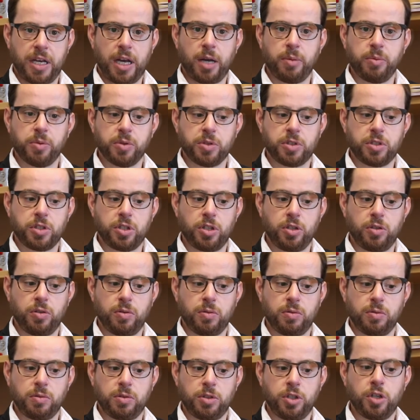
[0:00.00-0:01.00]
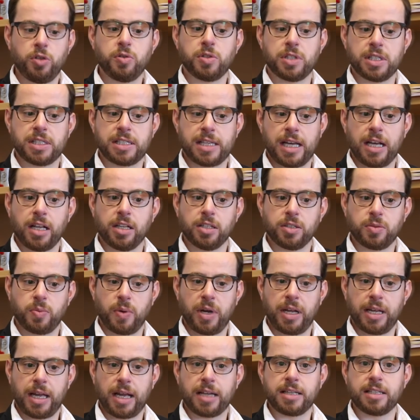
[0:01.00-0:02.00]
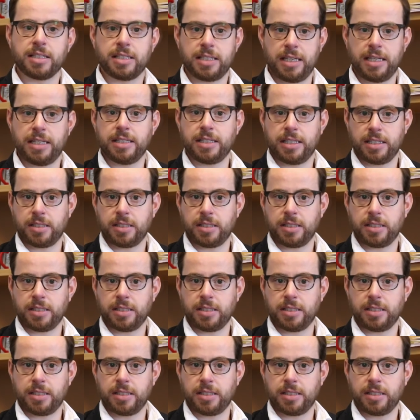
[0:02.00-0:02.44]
able to use the cells where that disease